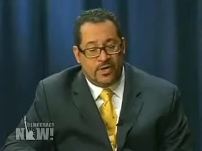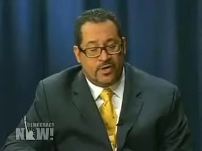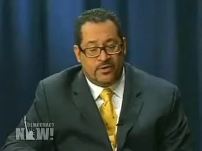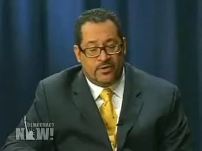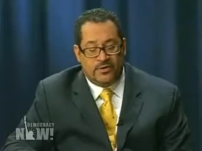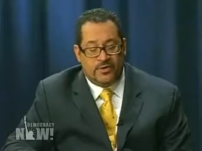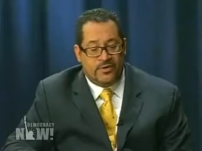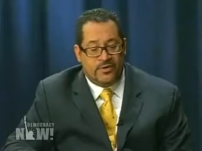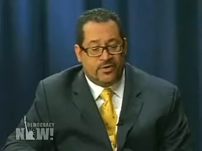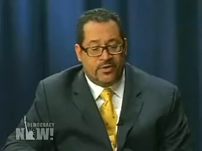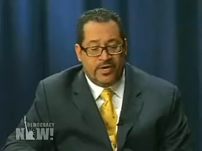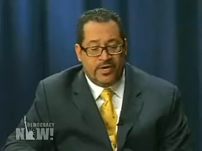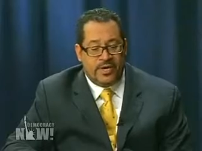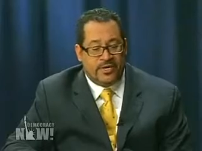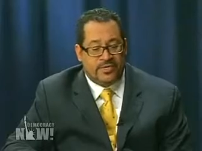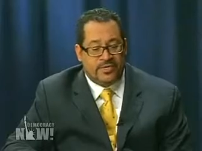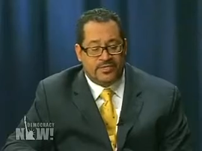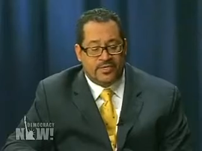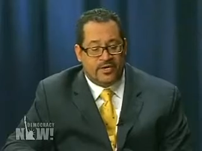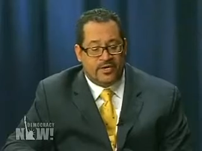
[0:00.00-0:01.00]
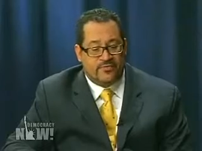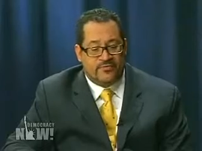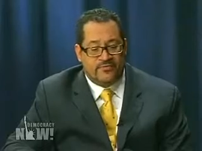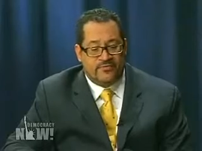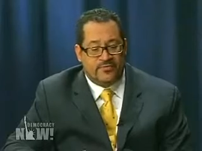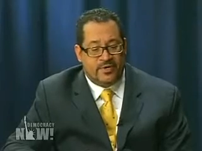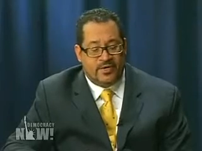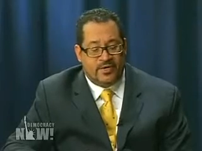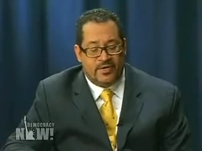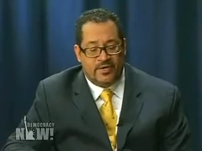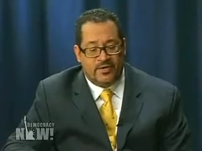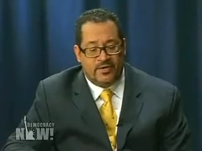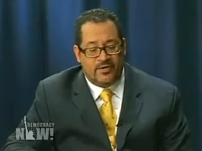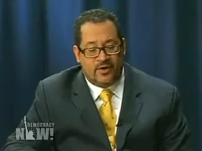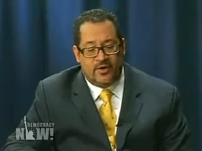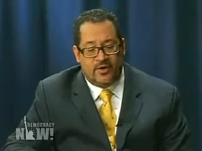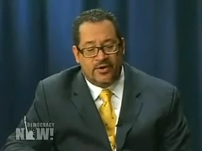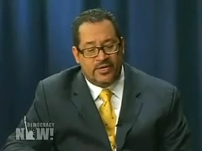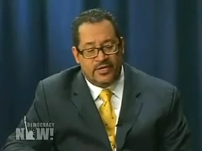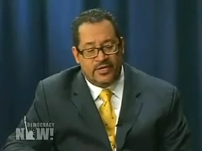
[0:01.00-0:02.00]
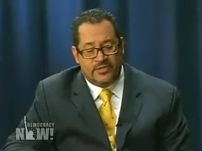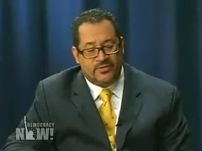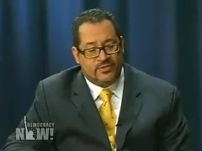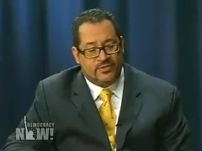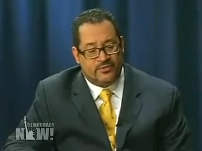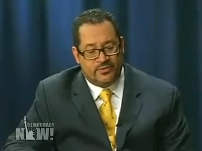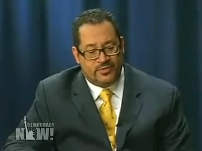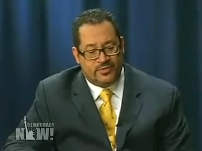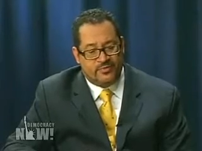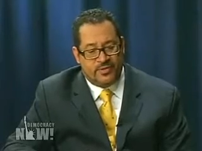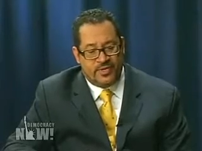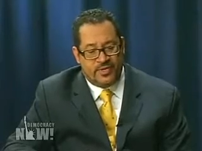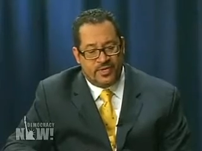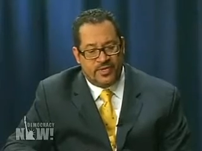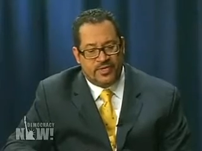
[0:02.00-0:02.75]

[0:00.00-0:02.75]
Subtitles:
Well, you know, he had a tough audience, so to speak.